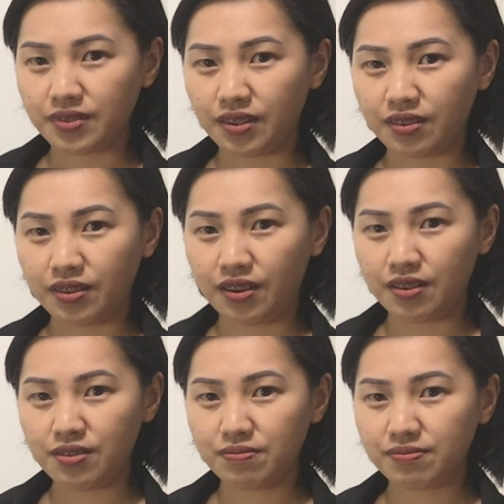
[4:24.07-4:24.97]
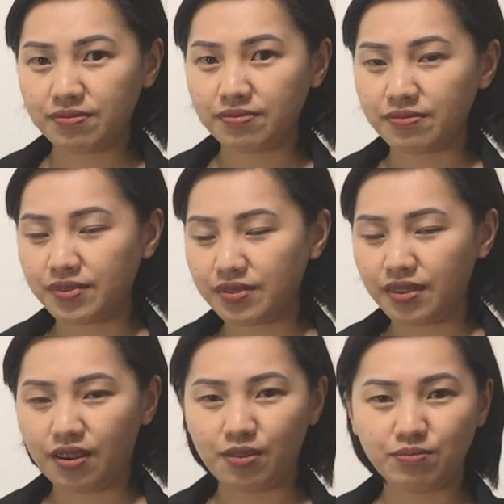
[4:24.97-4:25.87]
okay.
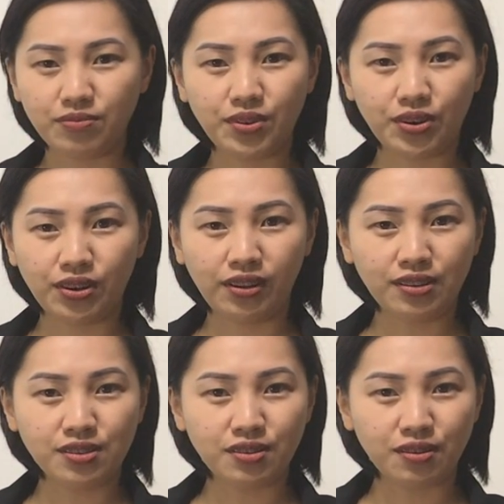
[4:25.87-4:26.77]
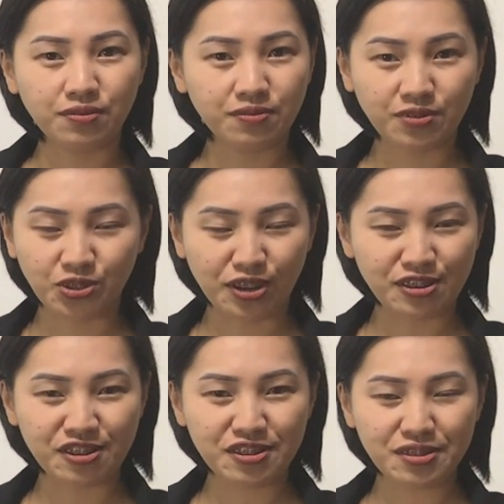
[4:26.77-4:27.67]
There are lots of
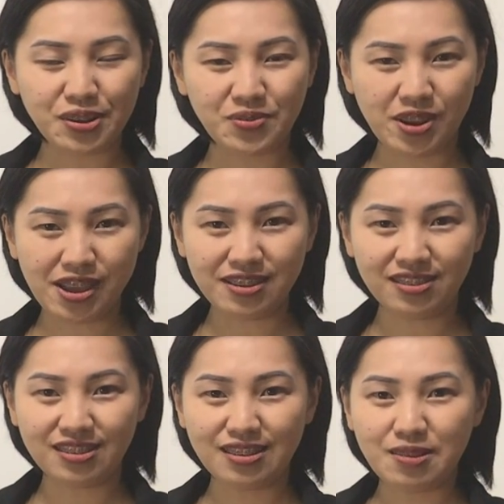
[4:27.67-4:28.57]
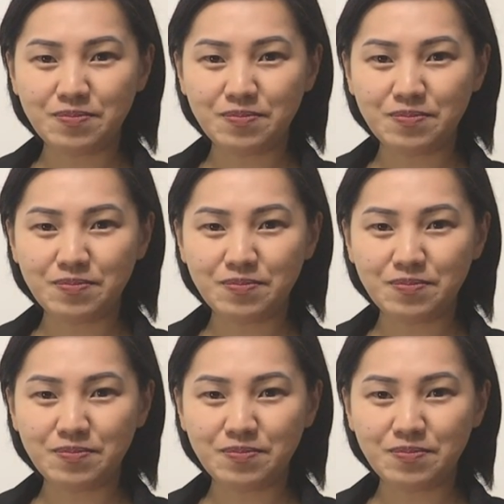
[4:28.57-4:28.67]
gender nowadays,